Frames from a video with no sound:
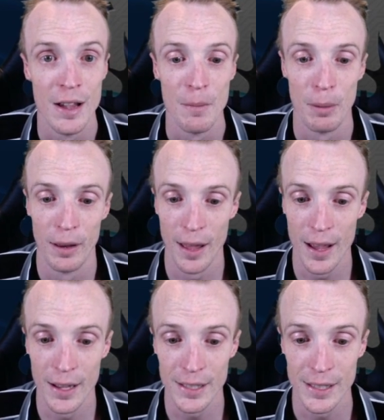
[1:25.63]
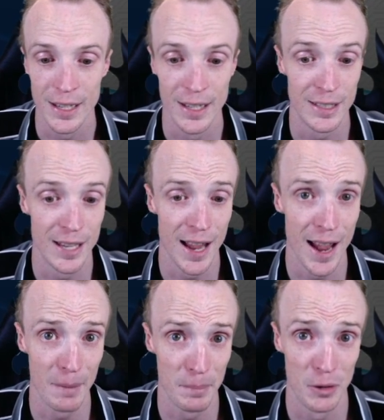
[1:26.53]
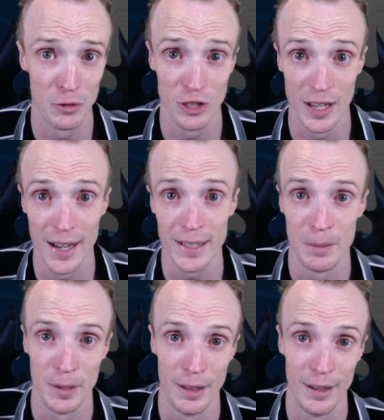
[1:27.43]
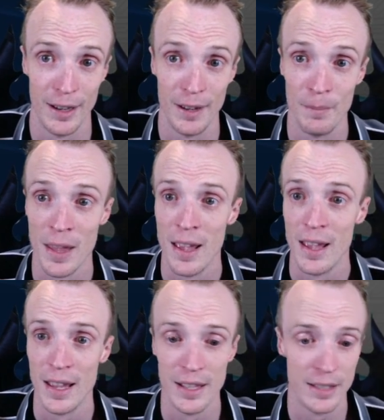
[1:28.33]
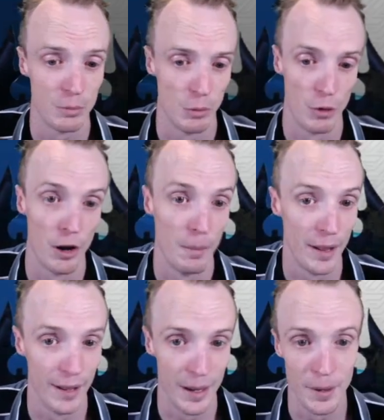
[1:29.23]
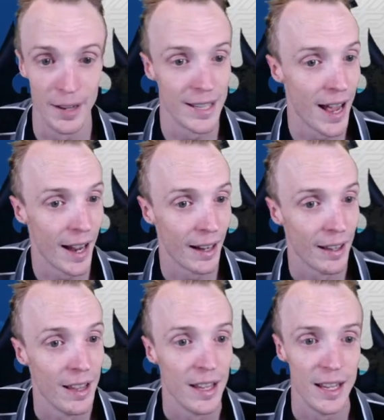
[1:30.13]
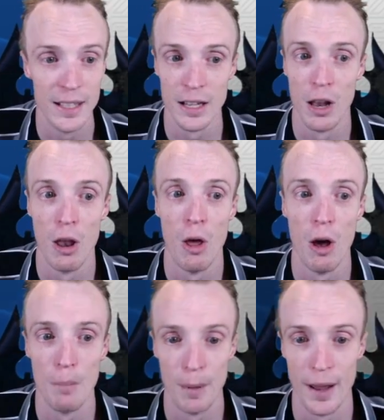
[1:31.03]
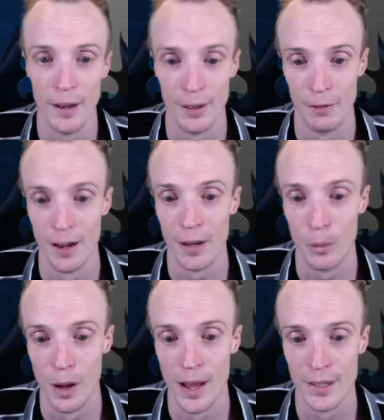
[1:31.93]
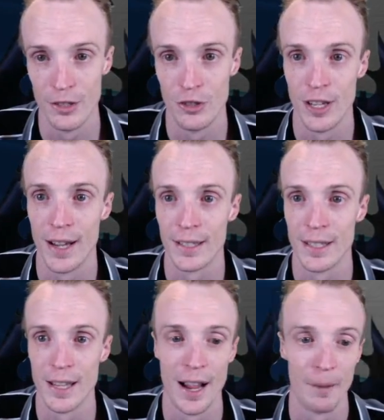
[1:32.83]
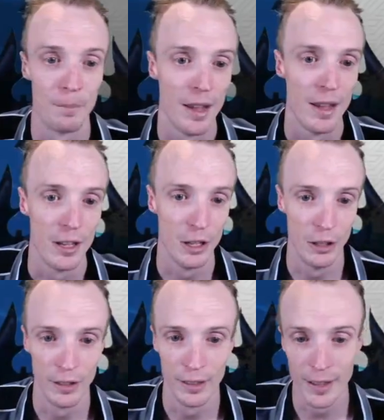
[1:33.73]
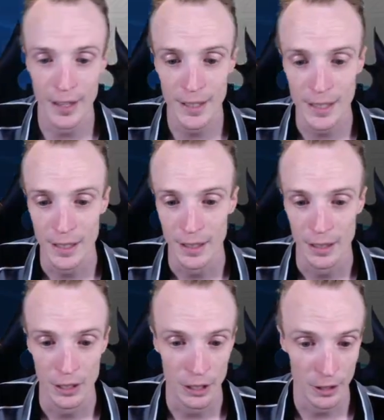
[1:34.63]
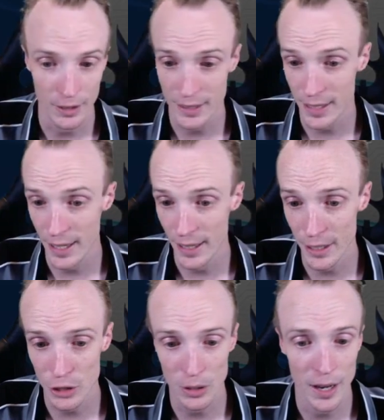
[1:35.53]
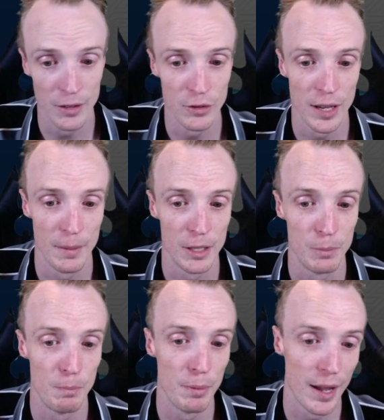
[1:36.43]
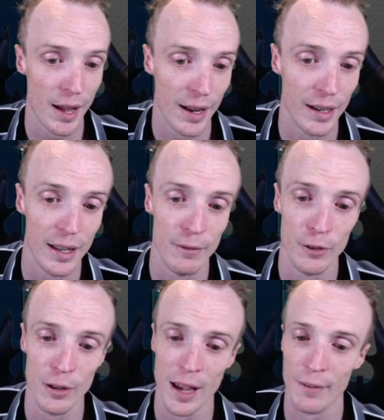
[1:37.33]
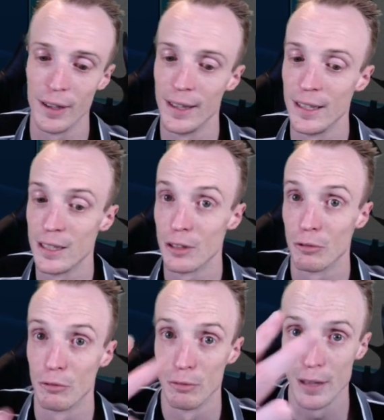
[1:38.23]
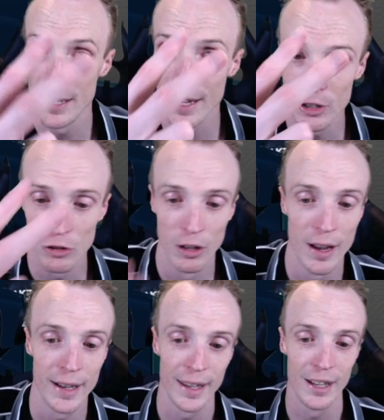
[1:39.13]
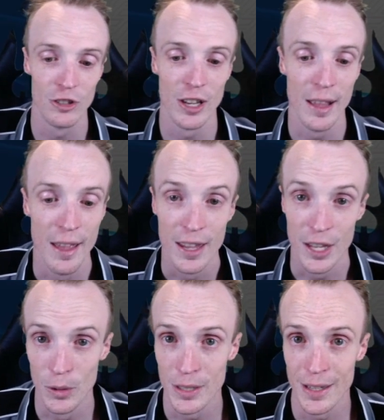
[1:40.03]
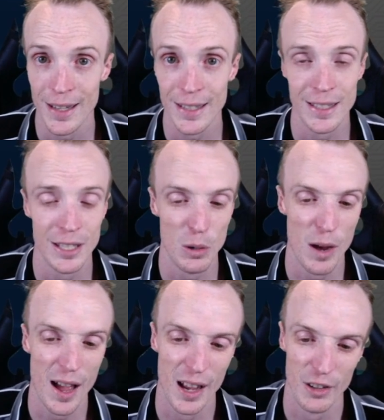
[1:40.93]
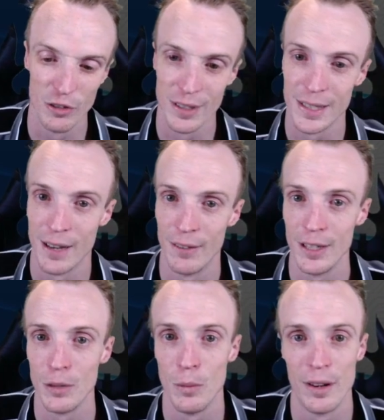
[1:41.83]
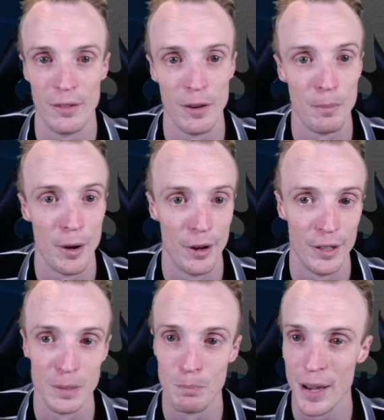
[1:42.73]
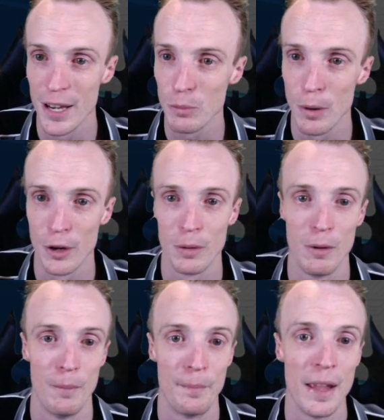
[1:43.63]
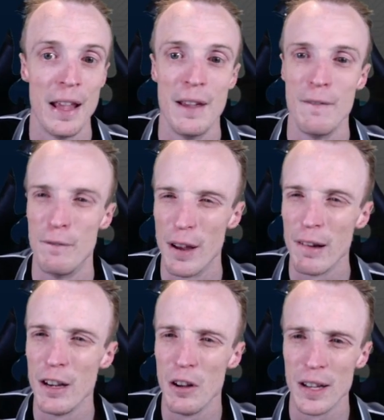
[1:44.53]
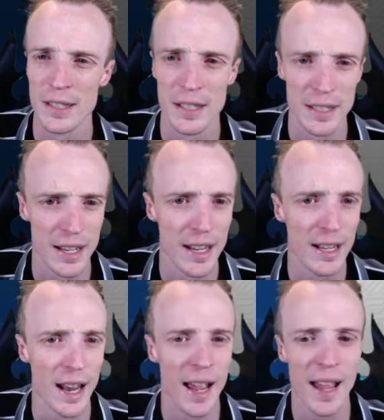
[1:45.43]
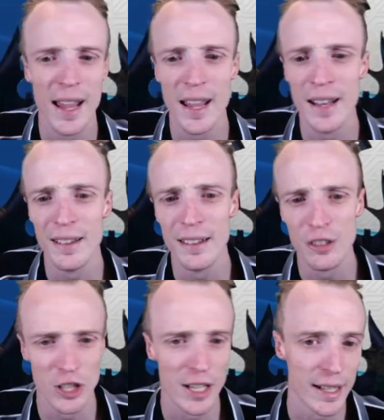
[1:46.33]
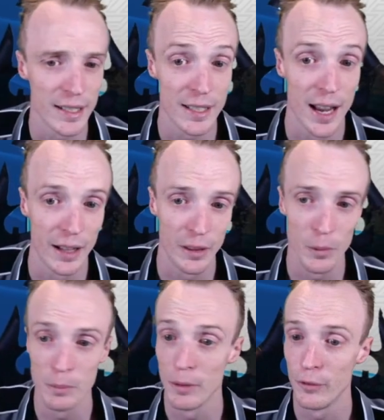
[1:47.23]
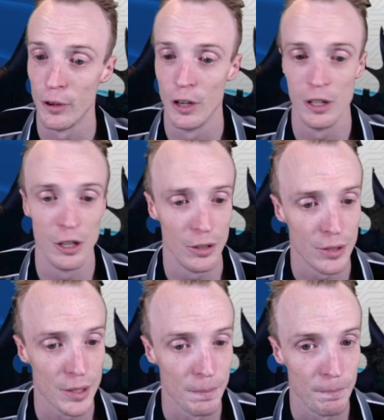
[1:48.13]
Plus, his Tag Bolt GX ability is, well, not ability, but attack, is a lot better than Rayquaza's GX attack. You look at this, you're dealing 200 damage, but if you have at least 3 extra lightning energy, you also get to deal 170 to one of your opponent's bench Pokemon. Very nice indeed, and the GX attack that we'd prefer to use.